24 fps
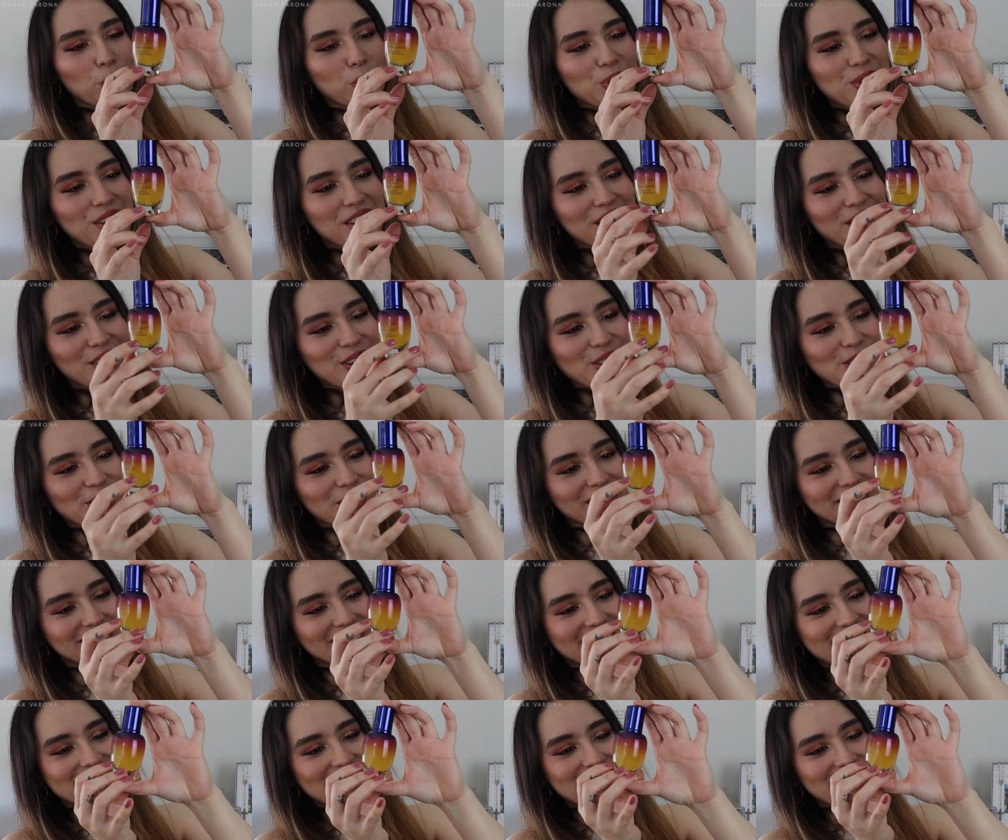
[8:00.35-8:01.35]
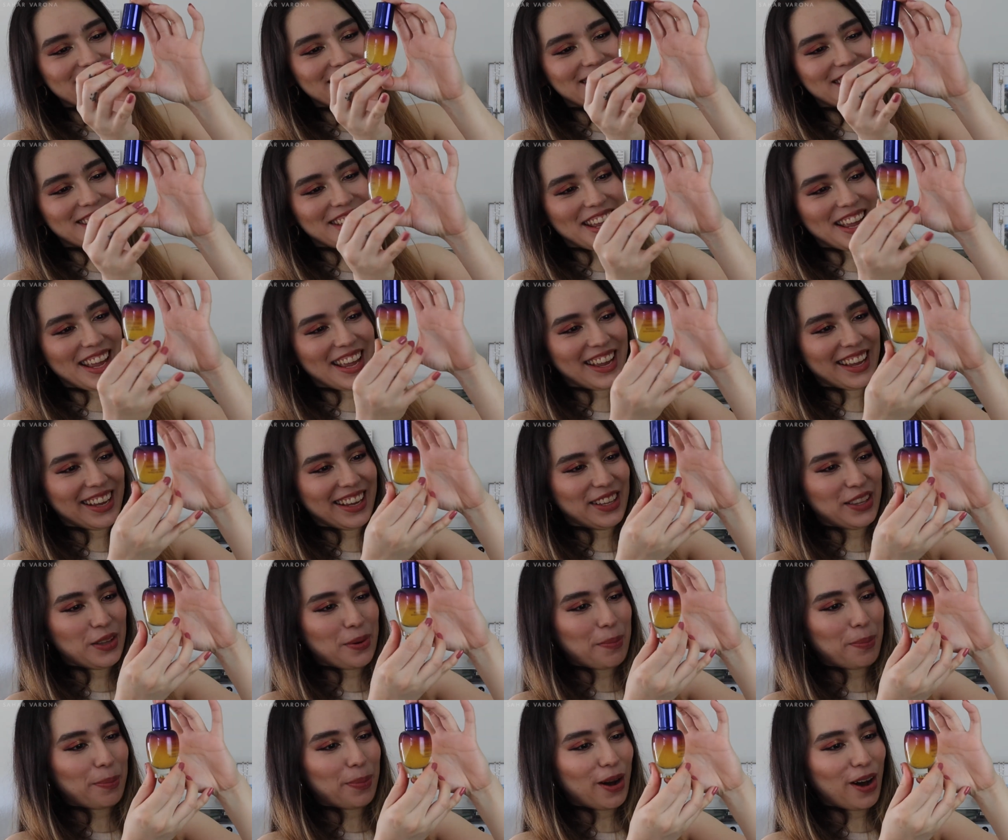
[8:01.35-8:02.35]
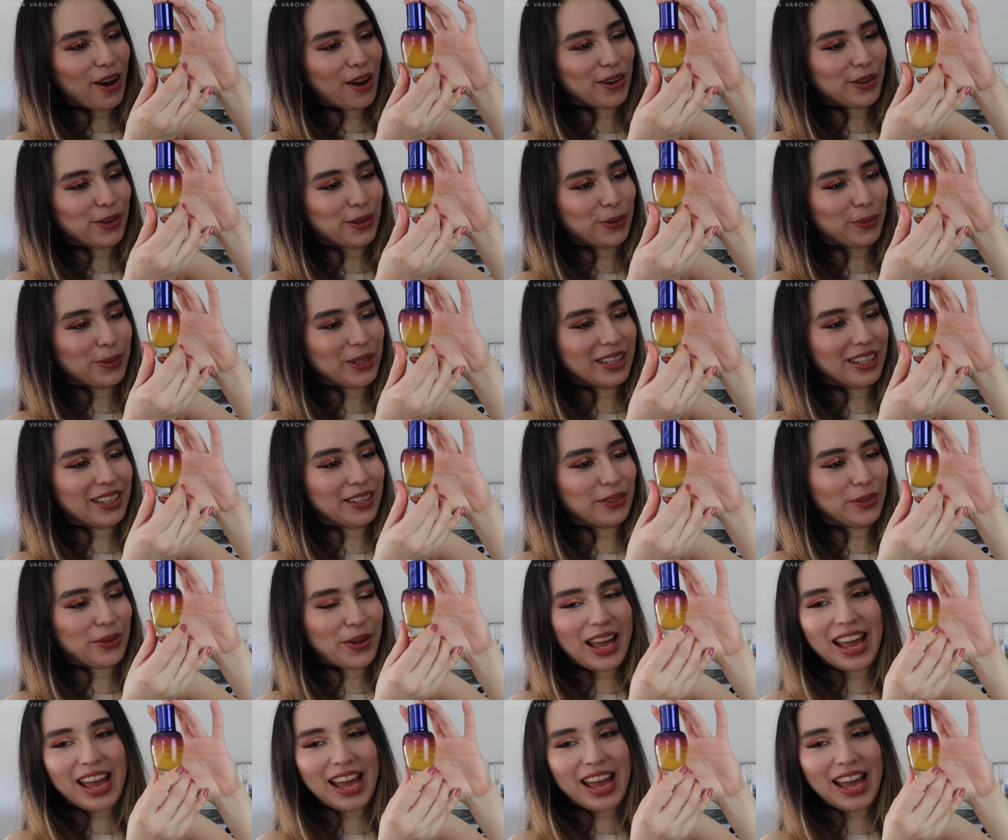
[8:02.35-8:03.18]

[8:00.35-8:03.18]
weird thing in a bottle with little